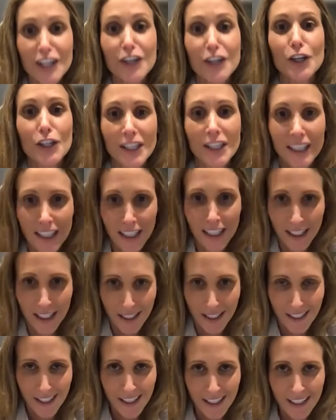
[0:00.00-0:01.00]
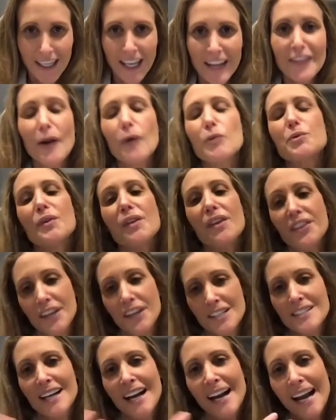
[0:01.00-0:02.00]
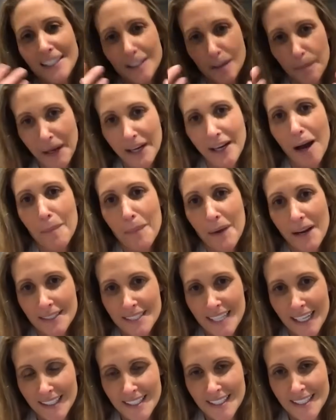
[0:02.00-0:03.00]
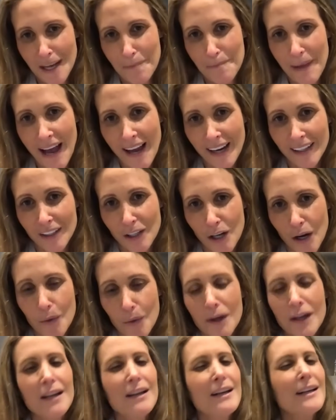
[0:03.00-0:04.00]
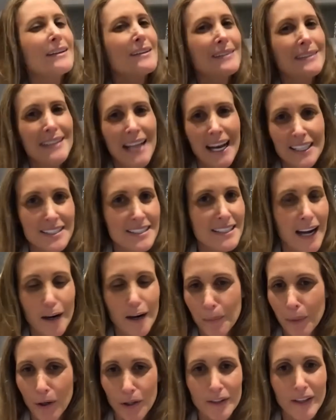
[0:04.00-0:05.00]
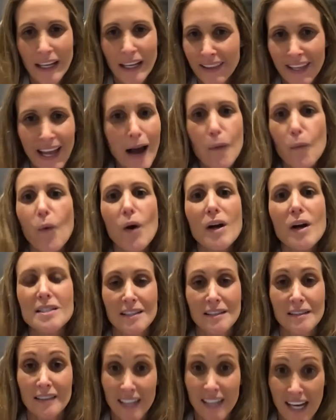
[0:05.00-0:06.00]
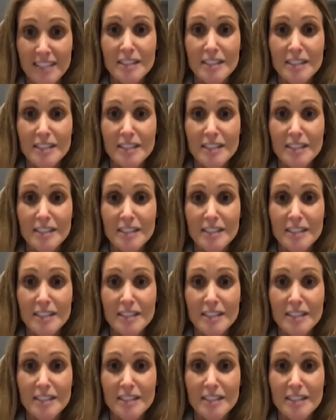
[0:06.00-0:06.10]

Trump White House. She became a sought-after commentator, her perspectives providing a unique window into